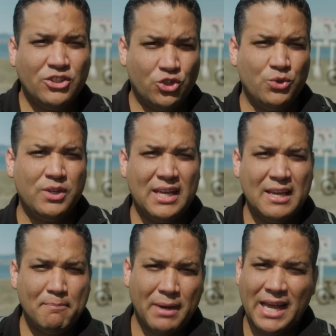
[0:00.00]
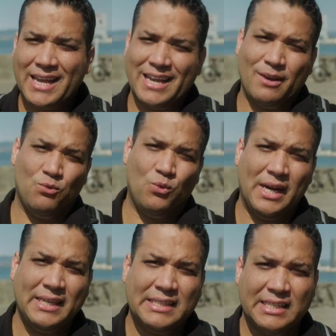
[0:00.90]
shoot in black and
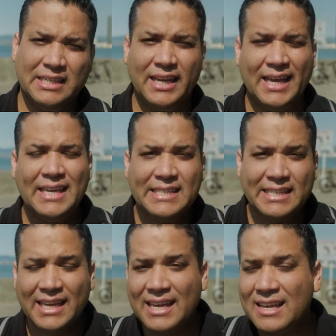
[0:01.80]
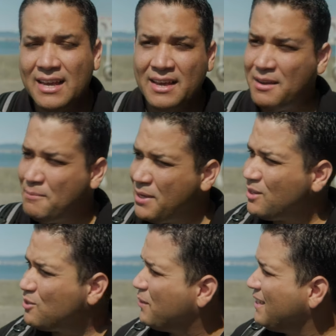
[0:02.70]
white in a hazy day?
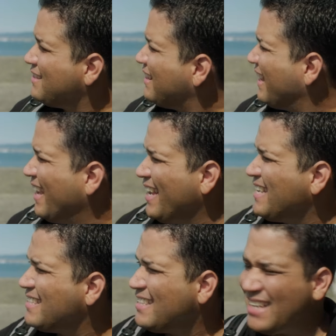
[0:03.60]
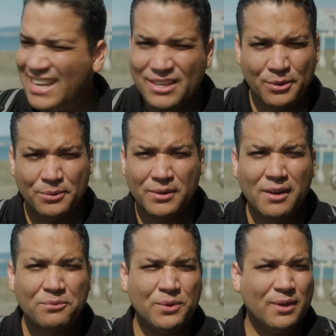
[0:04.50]
Because when it's a hazy day, you're
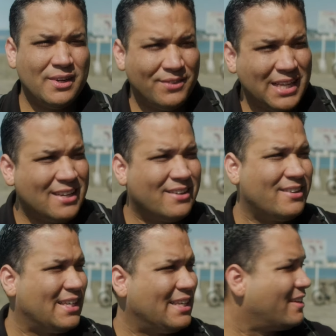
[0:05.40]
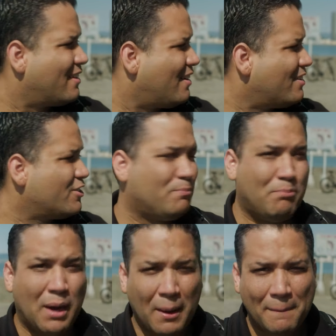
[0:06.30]
not really gonna get the colors
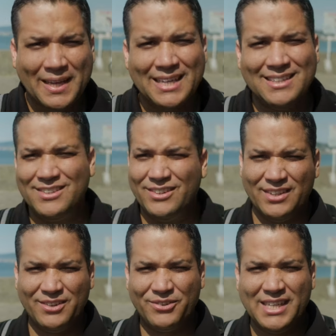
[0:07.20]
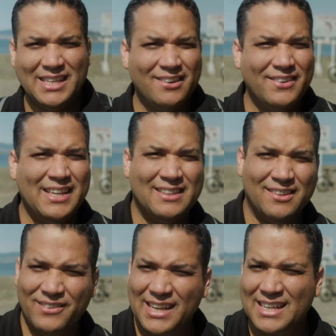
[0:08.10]
popping, you know, the greenery and
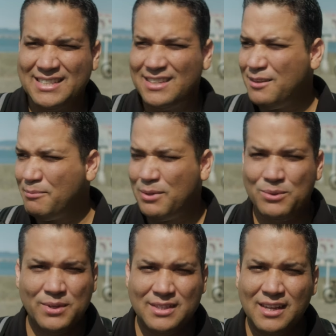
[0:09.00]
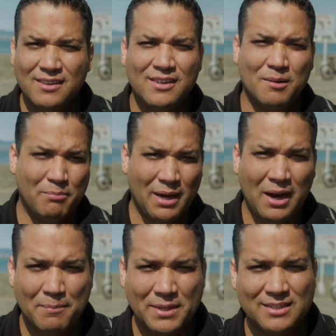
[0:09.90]
the reds and the blue. It's not gonna
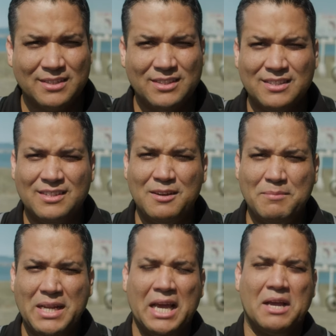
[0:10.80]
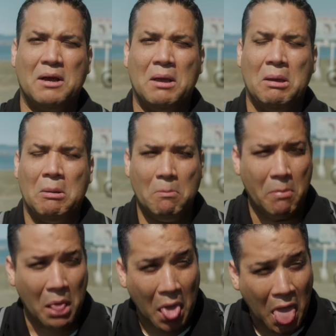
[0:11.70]
pop. It's just gonna be like a
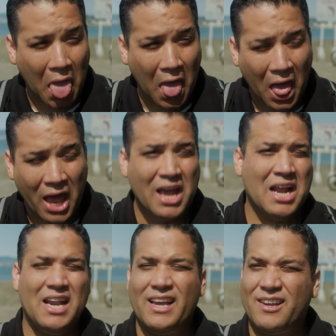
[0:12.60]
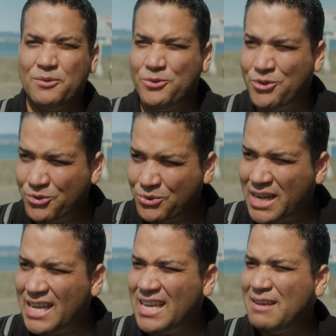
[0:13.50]
bleh, like a
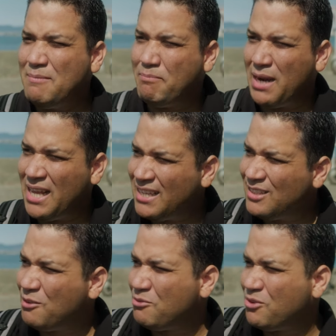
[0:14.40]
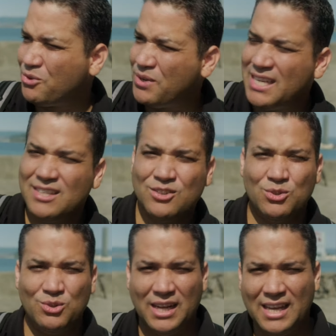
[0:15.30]
gray, blend of gray
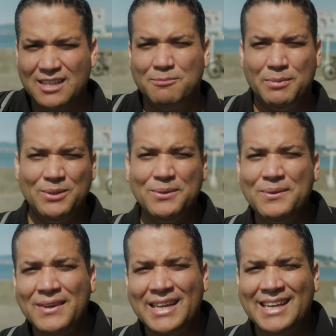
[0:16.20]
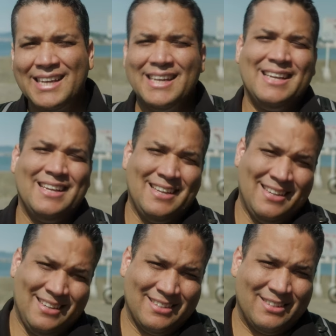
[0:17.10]
to light blue.
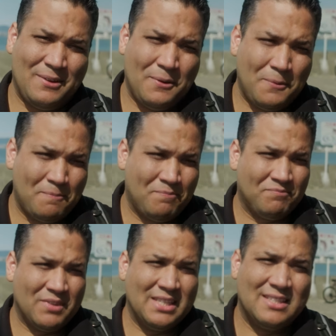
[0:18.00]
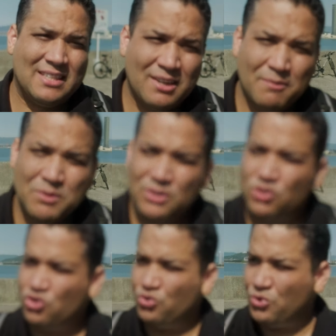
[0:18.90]
So instead of
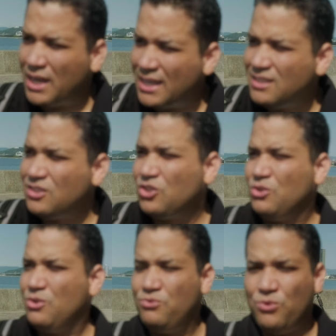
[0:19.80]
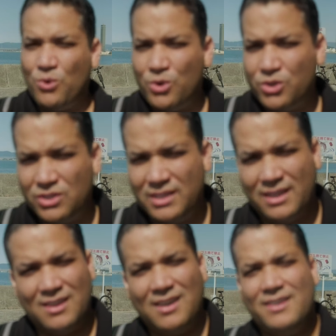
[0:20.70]
just trying to force the
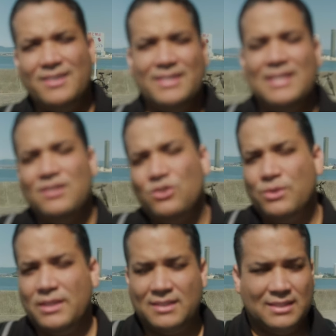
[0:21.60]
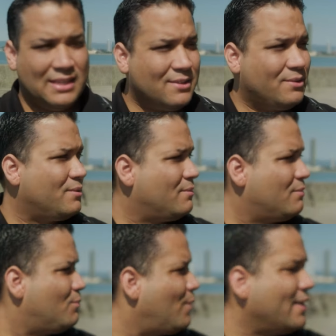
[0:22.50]
colors into the still,
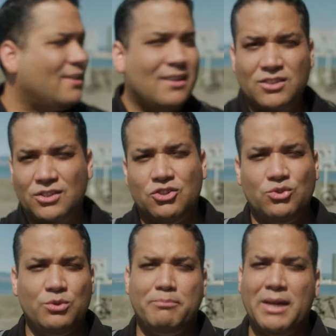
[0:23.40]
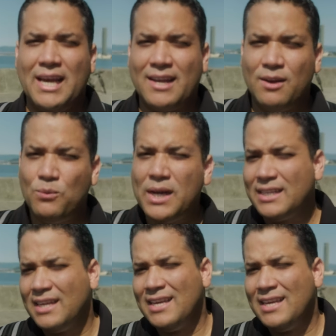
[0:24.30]
why not just shoot black and white?